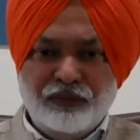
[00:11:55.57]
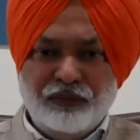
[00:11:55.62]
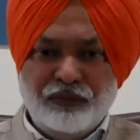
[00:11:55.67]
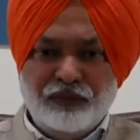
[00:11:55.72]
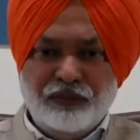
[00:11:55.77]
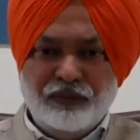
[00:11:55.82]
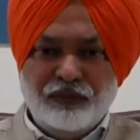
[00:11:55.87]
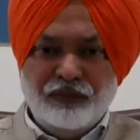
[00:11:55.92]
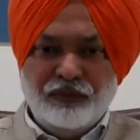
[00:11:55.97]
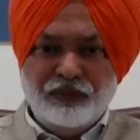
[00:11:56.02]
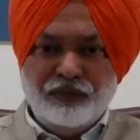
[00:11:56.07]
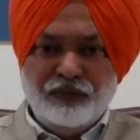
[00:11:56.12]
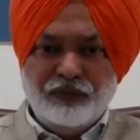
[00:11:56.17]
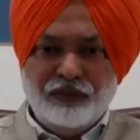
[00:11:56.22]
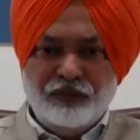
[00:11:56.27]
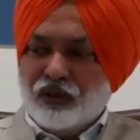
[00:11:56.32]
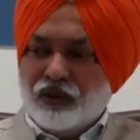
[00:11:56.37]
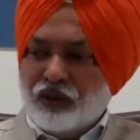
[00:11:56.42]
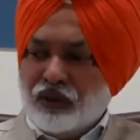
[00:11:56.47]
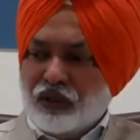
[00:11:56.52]
as to
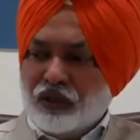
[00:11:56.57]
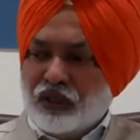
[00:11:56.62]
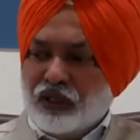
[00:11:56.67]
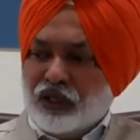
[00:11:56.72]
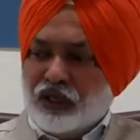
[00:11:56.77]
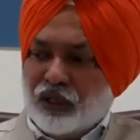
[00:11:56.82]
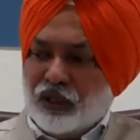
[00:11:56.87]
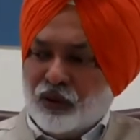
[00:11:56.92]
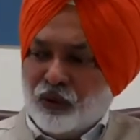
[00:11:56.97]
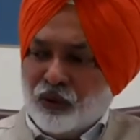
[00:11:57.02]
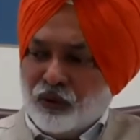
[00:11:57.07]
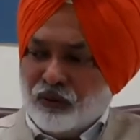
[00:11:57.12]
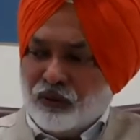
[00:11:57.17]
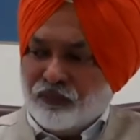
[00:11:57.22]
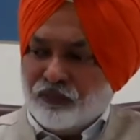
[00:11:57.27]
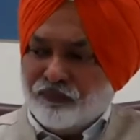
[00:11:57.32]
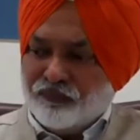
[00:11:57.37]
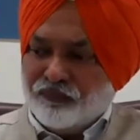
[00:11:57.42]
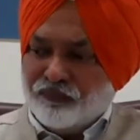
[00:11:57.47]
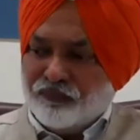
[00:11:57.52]
how
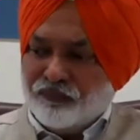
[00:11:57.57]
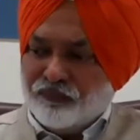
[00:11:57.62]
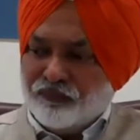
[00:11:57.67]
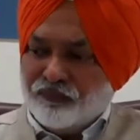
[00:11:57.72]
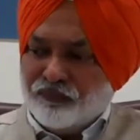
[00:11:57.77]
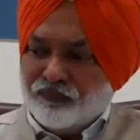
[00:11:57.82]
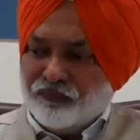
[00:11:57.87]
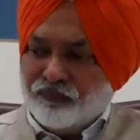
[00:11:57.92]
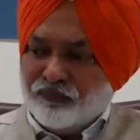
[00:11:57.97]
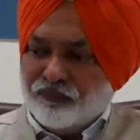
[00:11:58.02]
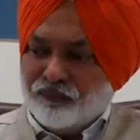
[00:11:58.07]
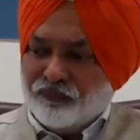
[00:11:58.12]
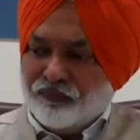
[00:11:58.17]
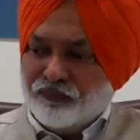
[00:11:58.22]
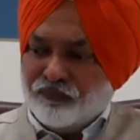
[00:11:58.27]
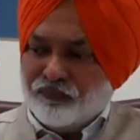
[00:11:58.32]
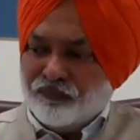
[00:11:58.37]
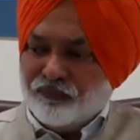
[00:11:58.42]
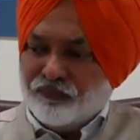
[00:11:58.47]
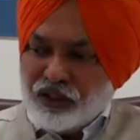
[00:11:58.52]

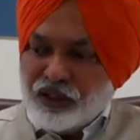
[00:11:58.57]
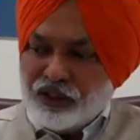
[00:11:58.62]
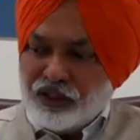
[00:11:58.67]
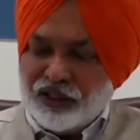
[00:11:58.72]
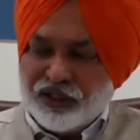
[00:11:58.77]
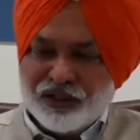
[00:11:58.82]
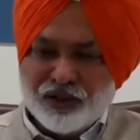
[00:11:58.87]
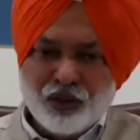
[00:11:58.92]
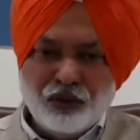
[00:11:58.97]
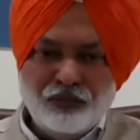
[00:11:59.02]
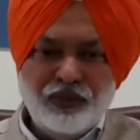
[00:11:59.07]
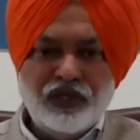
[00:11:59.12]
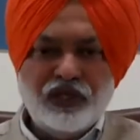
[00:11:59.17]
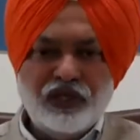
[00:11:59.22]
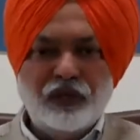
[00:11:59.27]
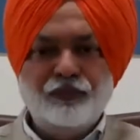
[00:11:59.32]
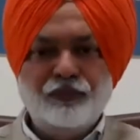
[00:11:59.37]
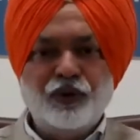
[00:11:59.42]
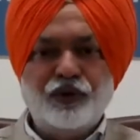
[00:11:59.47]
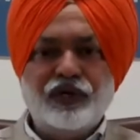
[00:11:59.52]
it is to be
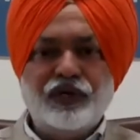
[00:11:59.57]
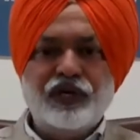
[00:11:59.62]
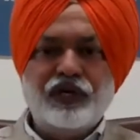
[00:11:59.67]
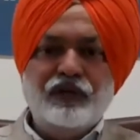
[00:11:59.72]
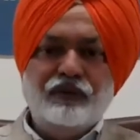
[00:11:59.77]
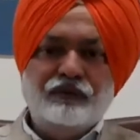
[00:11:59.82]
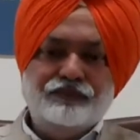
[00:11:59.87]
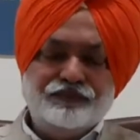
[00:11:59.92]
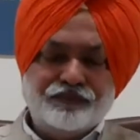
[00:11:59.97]
computed.